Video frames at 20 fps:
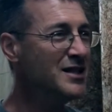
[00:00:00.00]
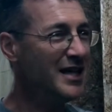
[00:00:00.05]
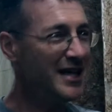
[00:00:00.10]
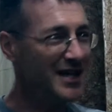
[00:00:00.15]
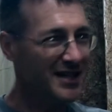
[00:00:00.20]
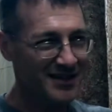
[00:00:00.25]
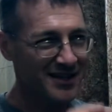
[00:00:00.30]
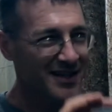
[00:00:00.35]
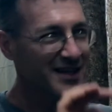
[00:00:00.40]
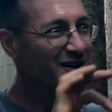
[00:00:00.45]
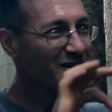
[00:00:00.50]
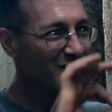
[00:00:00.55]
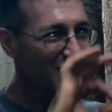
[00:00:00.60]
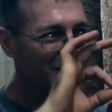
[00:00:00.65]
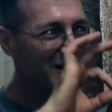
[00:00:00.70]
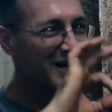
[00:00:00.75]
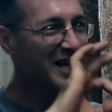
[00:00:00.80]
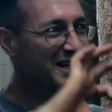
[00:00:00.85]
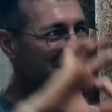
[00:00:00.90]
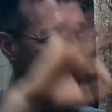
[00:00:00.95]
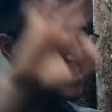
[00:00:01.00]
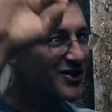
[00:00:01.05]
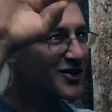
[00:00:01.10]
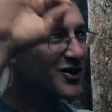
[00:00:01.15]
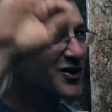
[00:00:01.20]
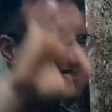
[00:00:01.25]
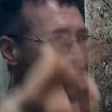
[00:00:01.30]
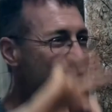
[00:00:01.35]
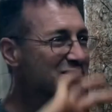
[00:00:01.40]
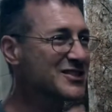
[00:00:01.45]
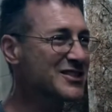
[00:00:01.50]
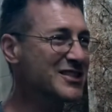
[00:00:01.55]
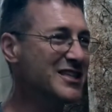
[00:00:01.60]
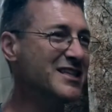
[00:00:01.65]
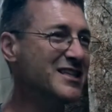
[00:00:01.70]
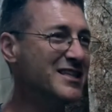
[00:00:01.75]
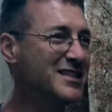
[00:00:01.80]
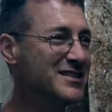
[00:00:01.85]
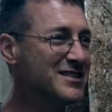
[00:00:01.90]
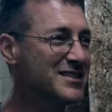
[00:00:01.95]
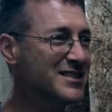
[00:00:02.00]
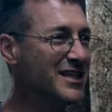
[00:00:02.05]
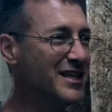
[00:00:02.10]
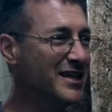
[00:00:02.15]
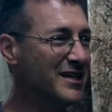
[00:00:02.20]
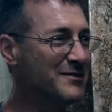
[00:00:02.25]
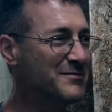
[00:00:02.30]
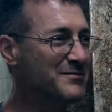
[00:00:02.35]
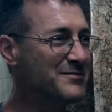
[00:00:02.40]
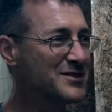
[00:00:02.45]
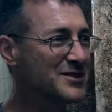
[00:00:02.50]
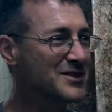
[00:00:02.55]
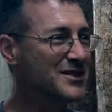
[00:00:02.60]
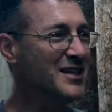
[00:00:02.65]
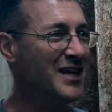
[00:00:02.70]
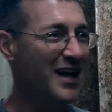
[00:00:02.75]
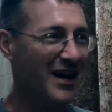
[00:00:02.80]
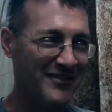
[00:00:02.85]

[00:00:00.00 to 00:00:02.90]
and they are kind of long, skinny stems.